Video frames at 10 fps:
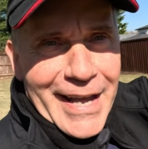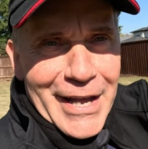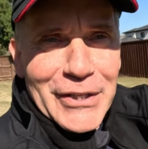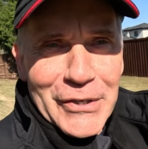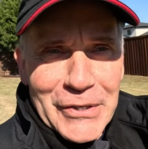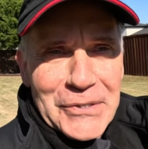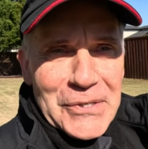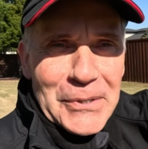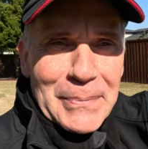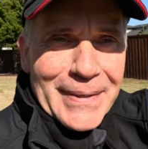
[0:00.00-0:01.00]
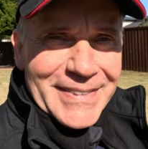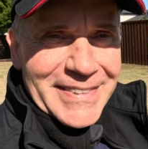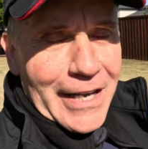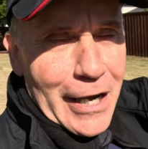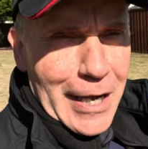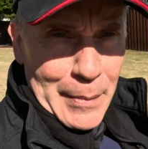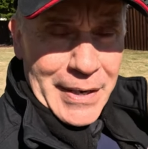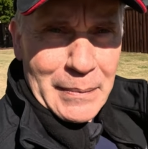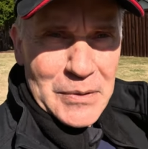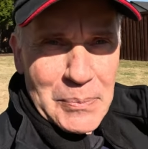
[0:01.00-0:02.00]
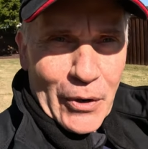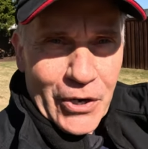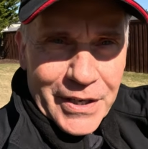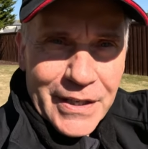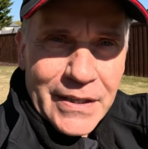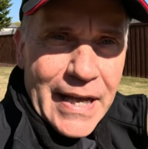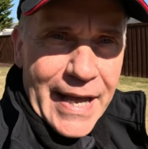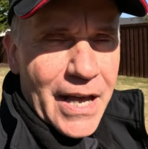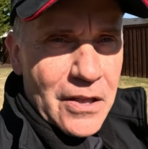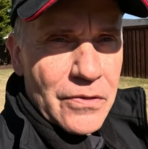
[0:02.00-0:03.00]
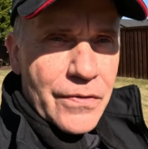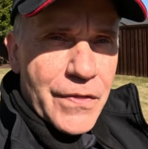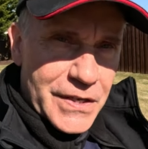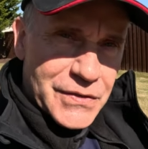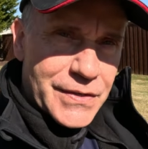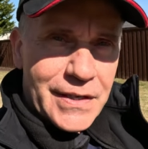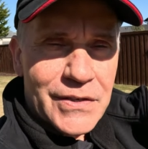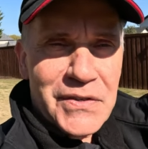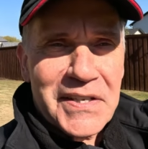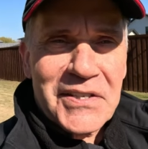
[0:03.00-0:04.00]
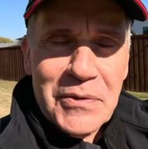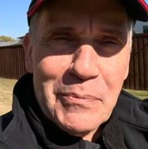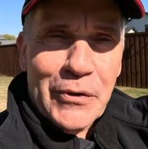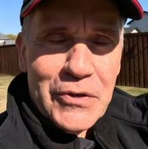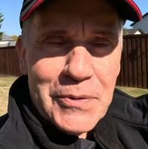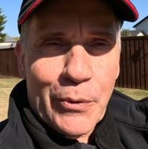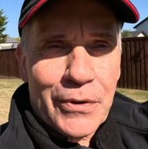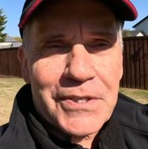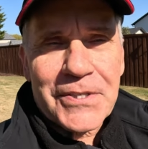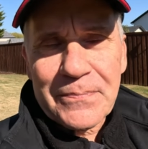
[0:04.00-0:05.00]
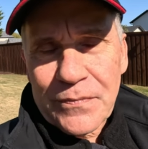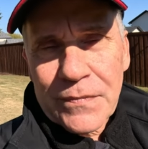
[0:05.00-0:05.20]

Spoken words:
Hello YouTube. Hi, my name is Mark and this is Nixon Motorsports.